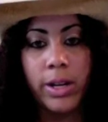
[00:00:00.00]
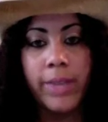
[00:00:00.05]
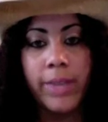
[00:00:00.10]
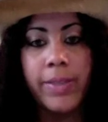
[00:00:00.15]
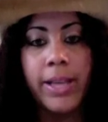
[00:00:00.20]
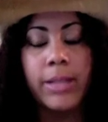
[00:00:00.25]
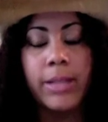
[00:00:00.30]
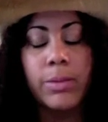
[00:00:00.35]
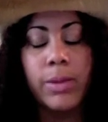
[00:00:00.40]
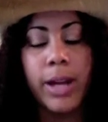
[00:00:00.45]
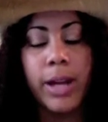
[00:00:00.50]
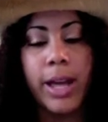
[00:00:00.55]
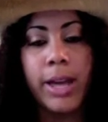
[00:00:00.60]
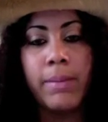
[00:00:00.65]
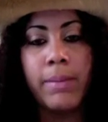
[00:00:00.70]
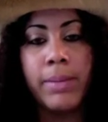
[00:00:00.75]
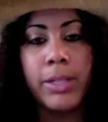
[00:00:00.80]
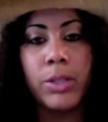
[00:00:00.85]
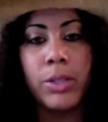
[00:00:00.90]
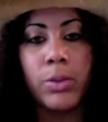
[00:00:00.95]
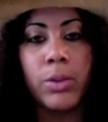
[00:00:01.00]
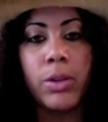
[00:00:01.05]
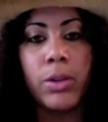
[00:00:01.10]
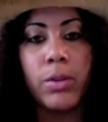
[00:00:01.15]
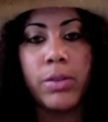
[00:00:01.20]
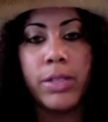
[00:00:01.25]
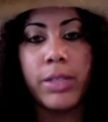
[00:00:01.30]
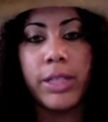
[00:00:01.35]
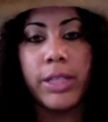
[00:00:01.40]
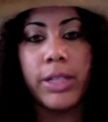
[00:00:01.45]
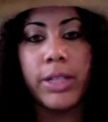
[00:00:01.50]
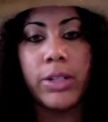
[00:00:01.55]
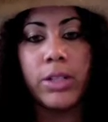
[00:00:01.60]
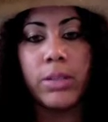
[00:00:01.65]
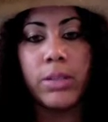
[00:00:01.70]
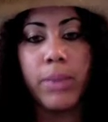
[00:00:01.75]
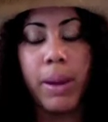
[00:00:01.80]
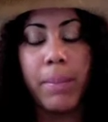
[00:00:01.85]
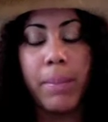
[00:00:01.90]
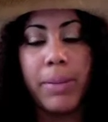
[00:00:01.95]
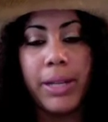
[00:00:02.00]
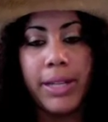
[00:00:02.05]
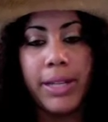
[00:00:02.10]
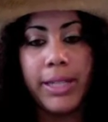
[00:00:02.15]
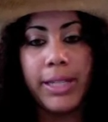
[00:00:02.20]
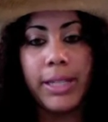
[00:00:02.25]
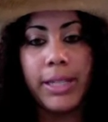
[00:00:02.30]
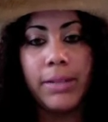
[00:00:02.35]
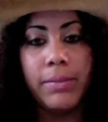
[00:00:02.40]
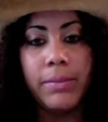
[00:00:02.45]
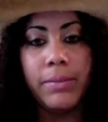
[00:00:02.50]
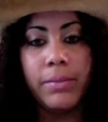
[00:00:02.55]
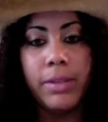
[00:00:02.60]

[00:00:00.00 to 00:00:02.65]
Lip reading: And that's what I had been doing over the years. By plucking